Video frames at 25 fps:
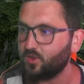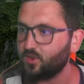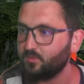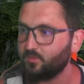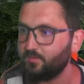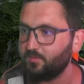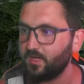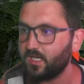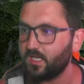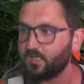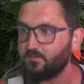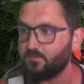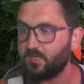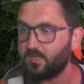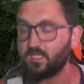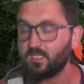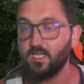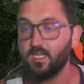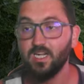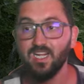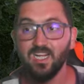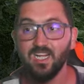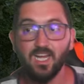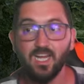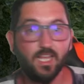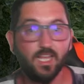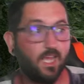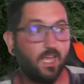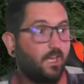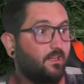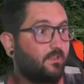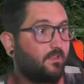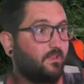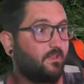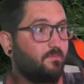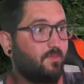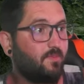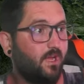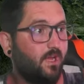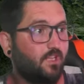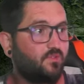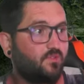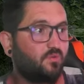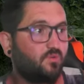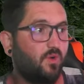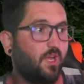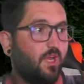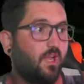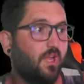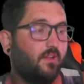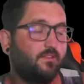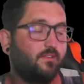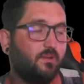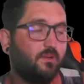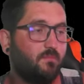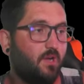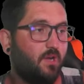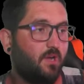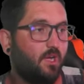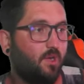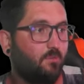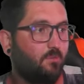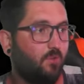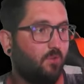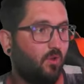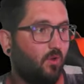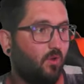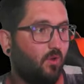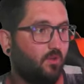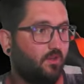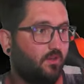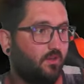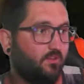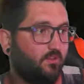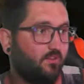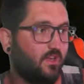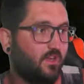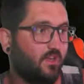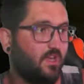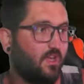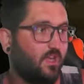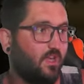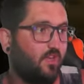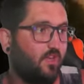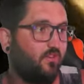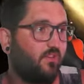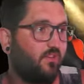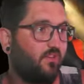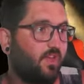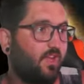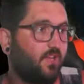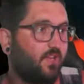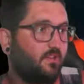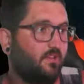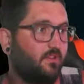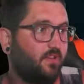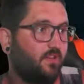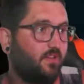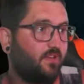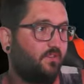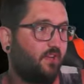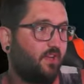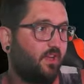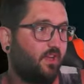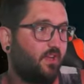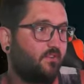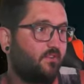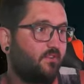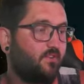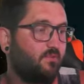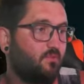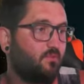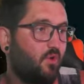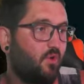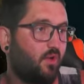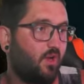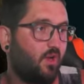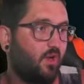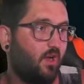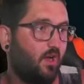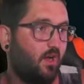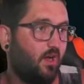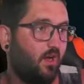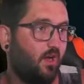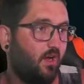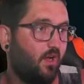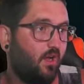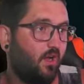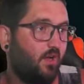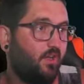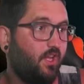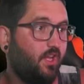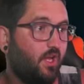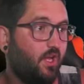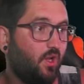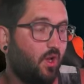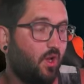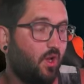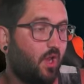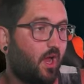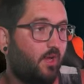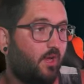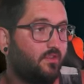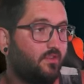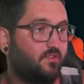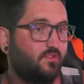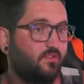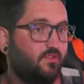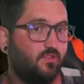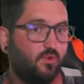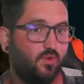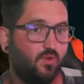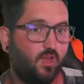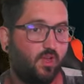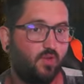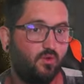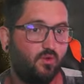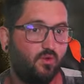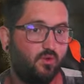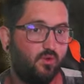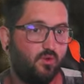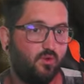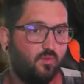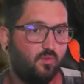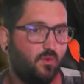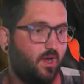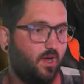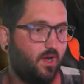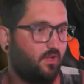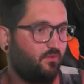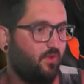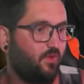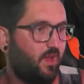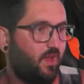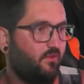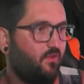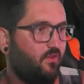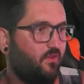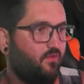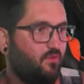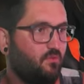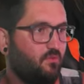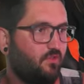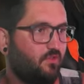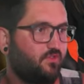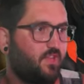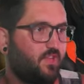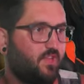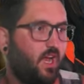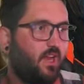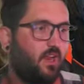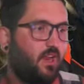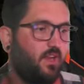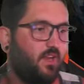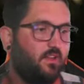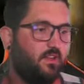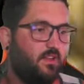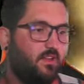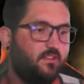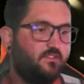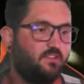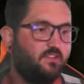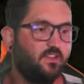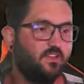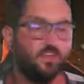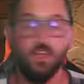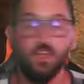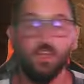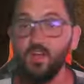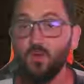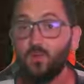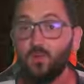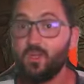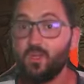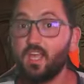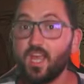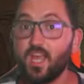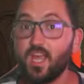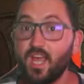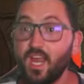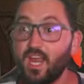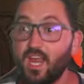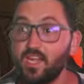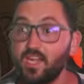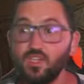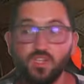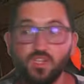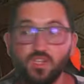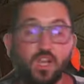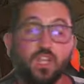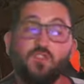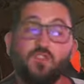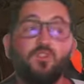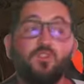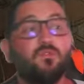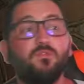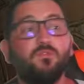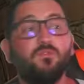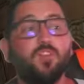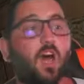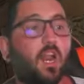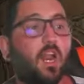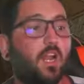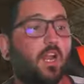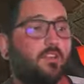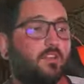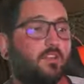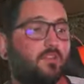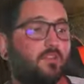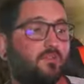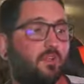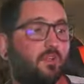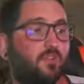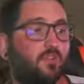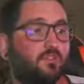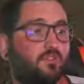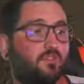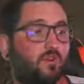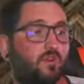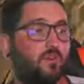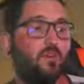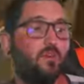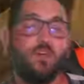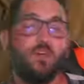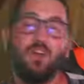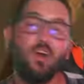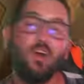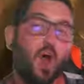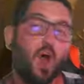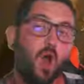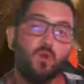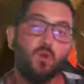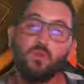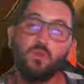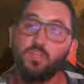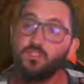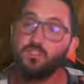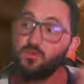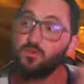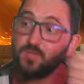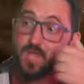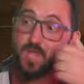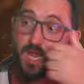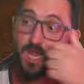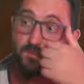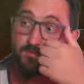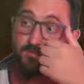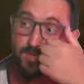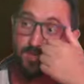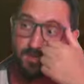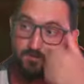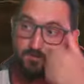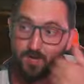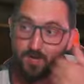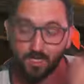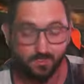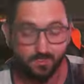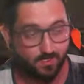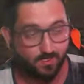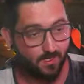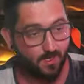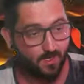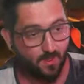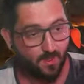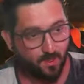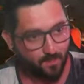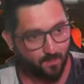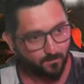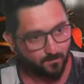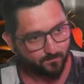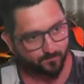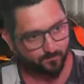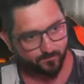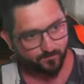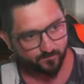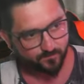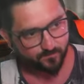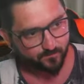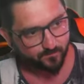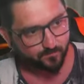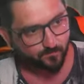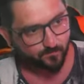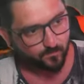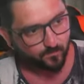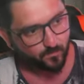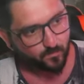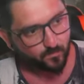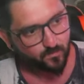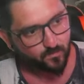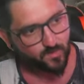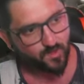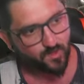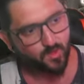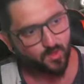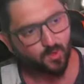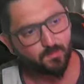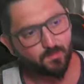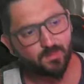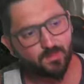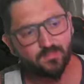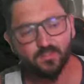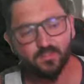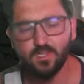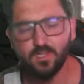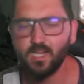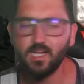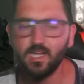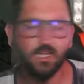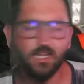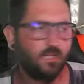to build, but again, it depends. What else am I going to pull? Because if I get if I get some more uh, hero lights. Okay, you know what? We have a few more starlight. Let's see. We can get legendaries from starlight as well. So how crazy would that be? But you're basically